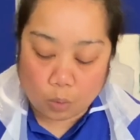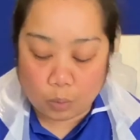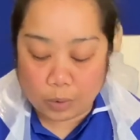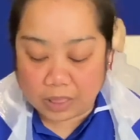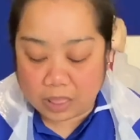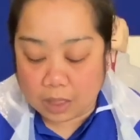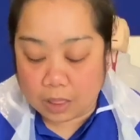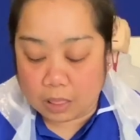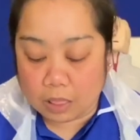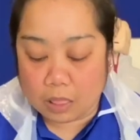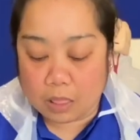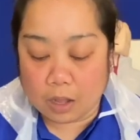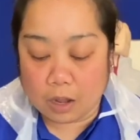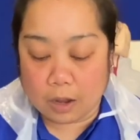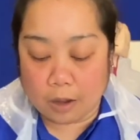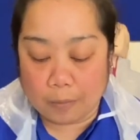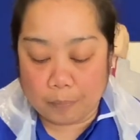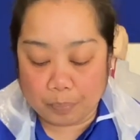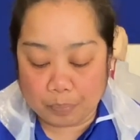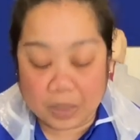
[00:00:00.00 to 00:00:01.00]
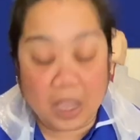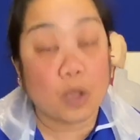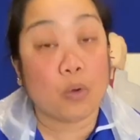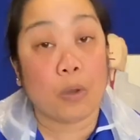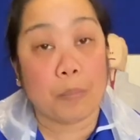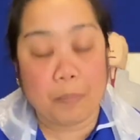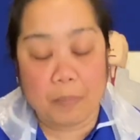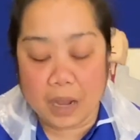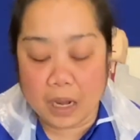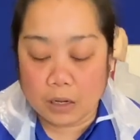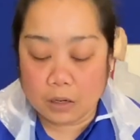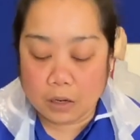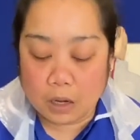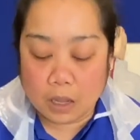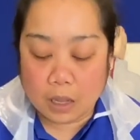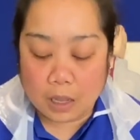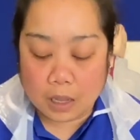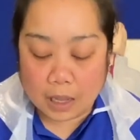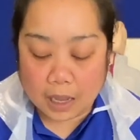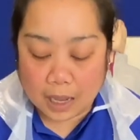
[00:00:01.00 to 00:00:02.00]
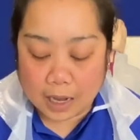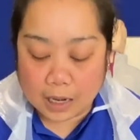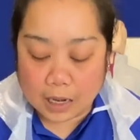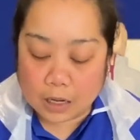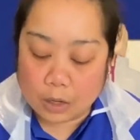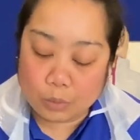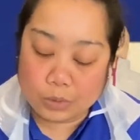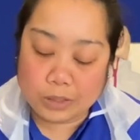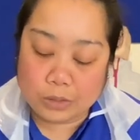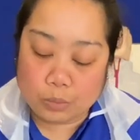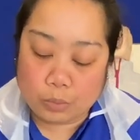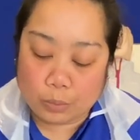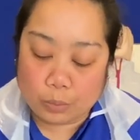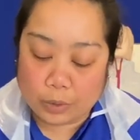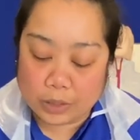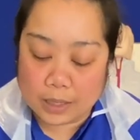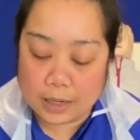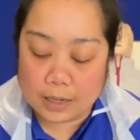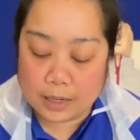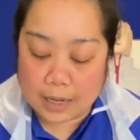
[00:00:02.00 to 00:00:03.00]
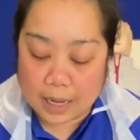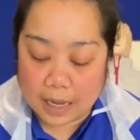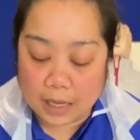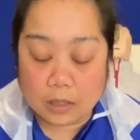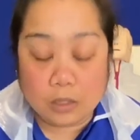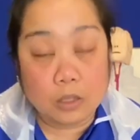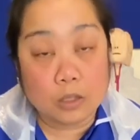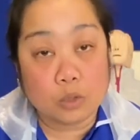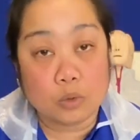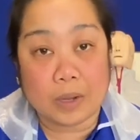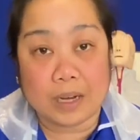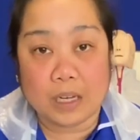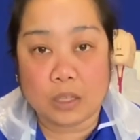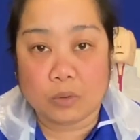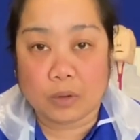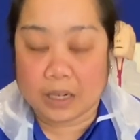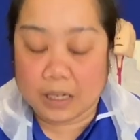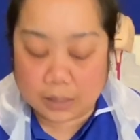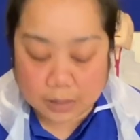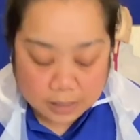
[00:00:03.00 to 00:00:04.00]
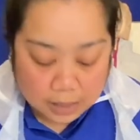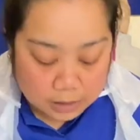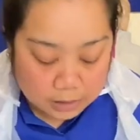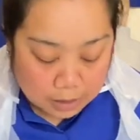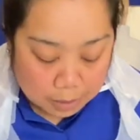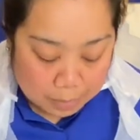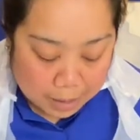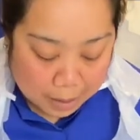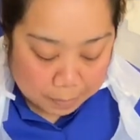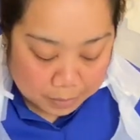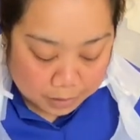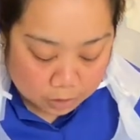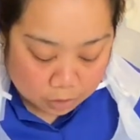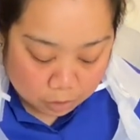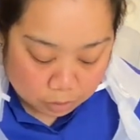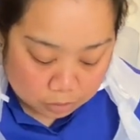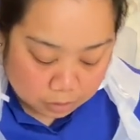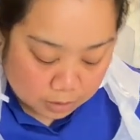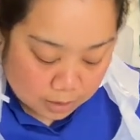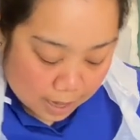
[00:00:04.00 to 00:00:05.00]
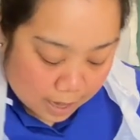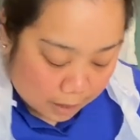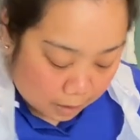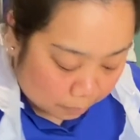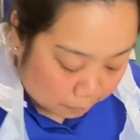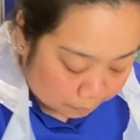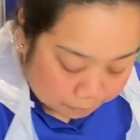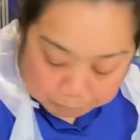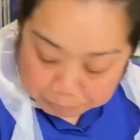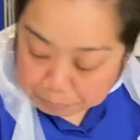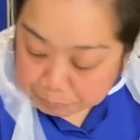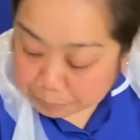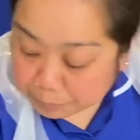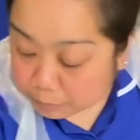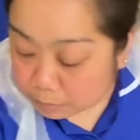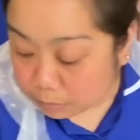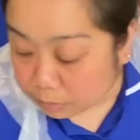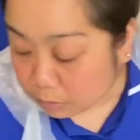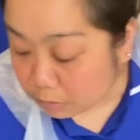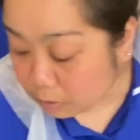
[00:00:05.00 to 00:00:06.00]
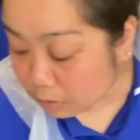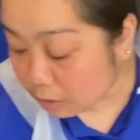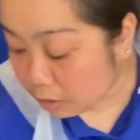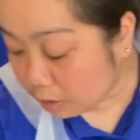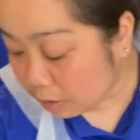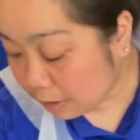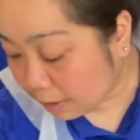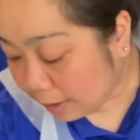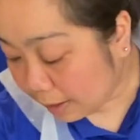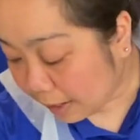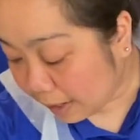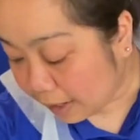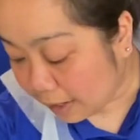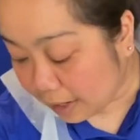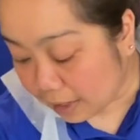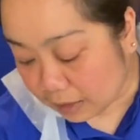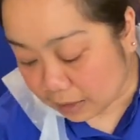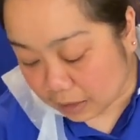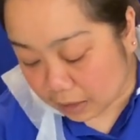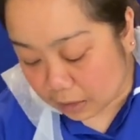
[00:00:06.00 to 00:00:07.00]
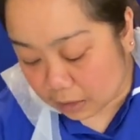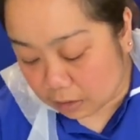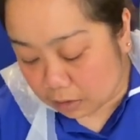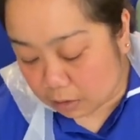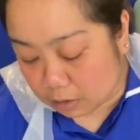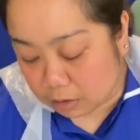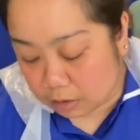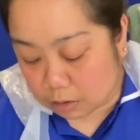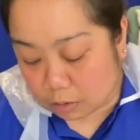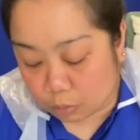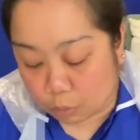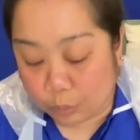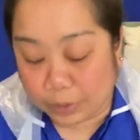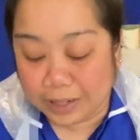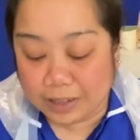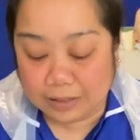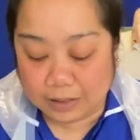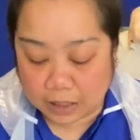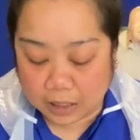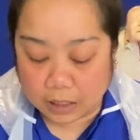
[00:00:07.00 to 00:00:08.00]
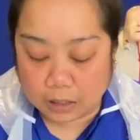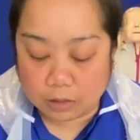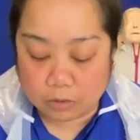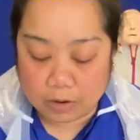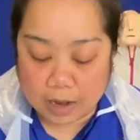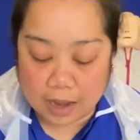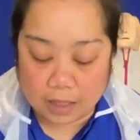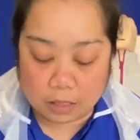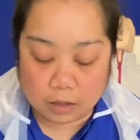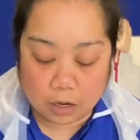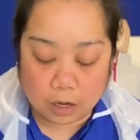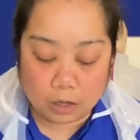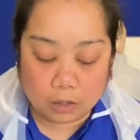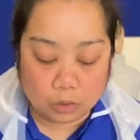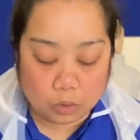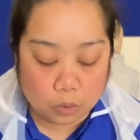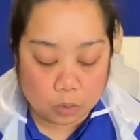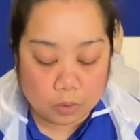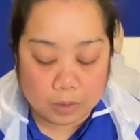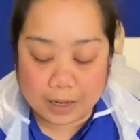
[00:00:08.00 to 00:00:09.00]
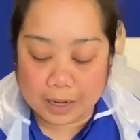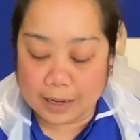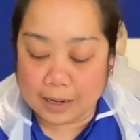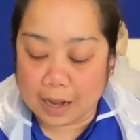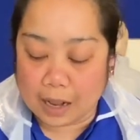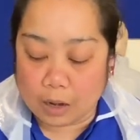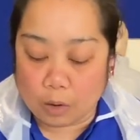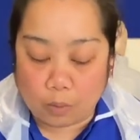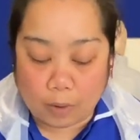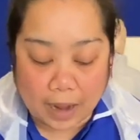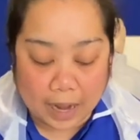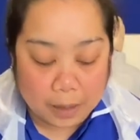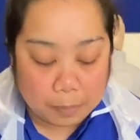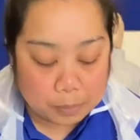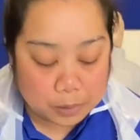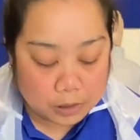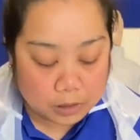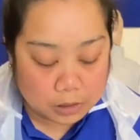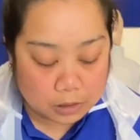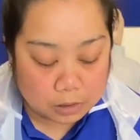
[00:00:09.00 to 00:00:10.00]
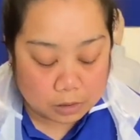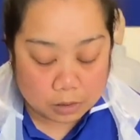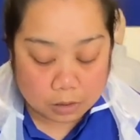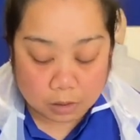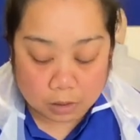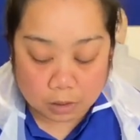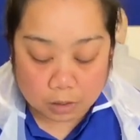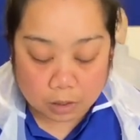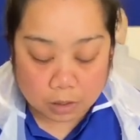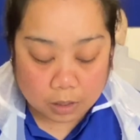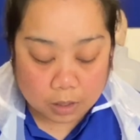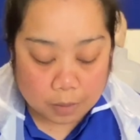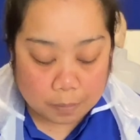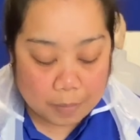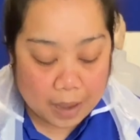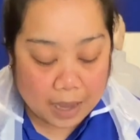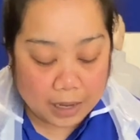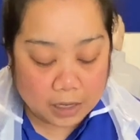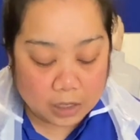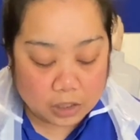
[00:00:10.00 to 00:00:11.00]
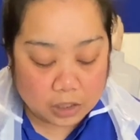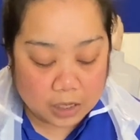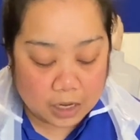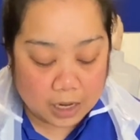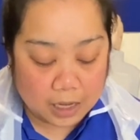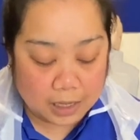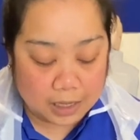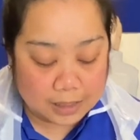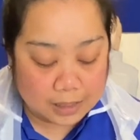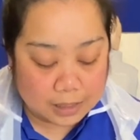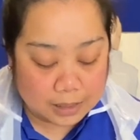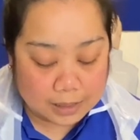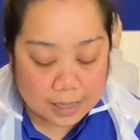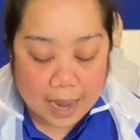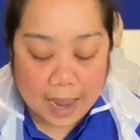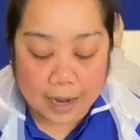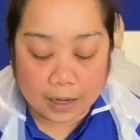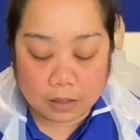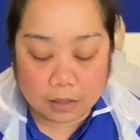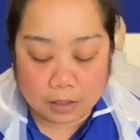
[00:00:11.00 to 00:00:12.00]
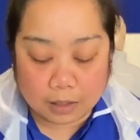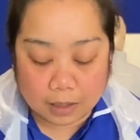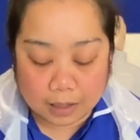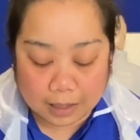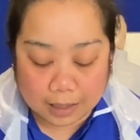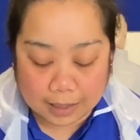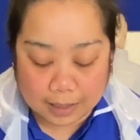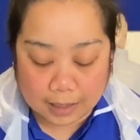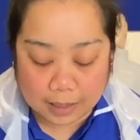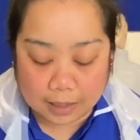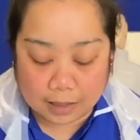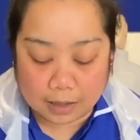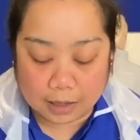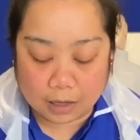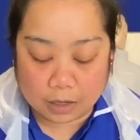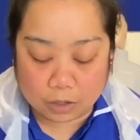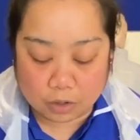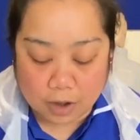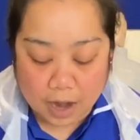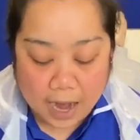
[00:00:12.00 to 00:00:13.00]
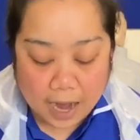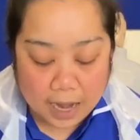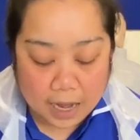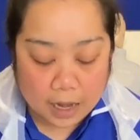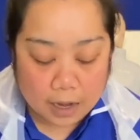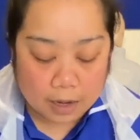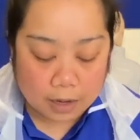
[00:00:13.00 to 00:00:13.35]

within the equipment, and it was within date 2026. I'm happy to use that. And will need 2 Clinell wipes. Packaging is intact, clean, and dry.